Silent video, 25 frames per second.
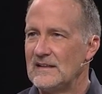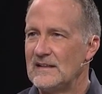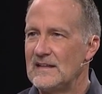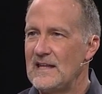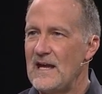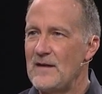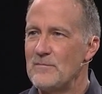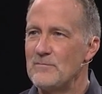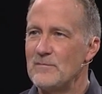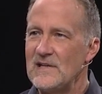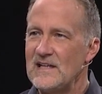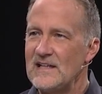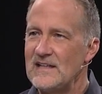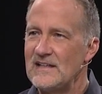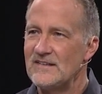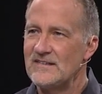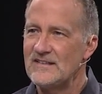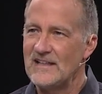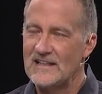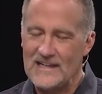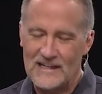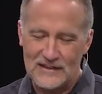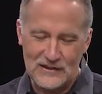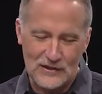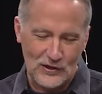That means
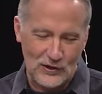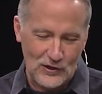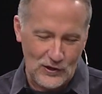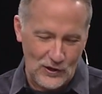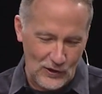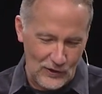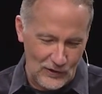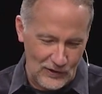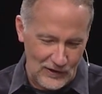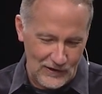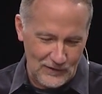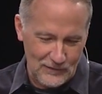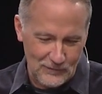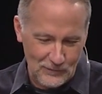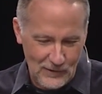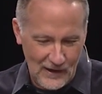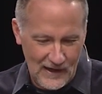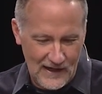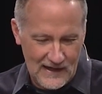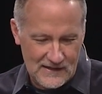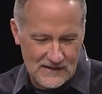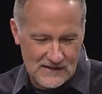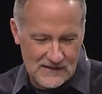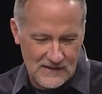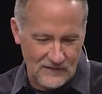that at the current
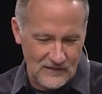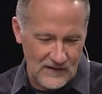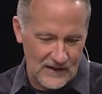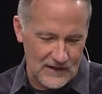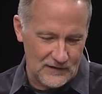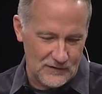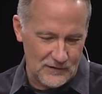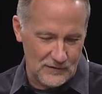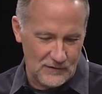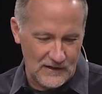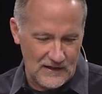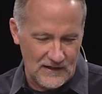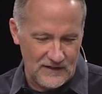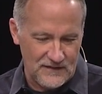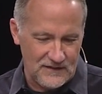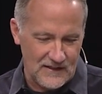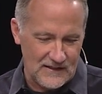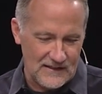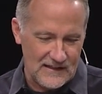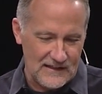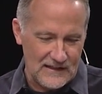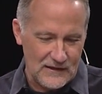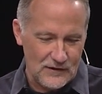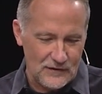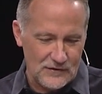rate of increase
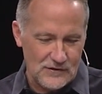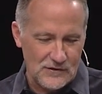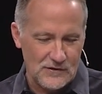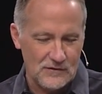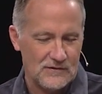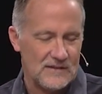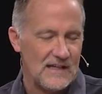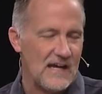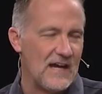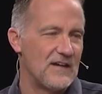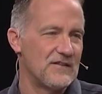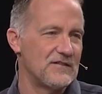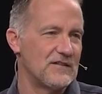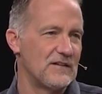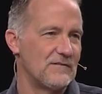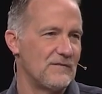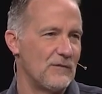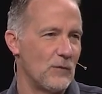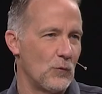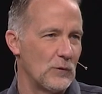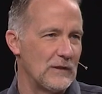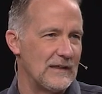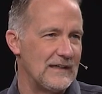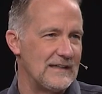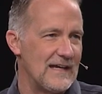in the year
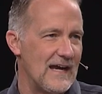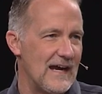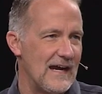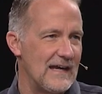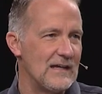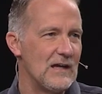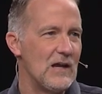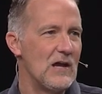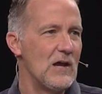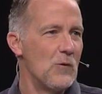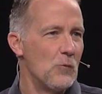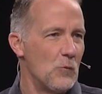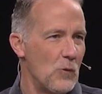2049,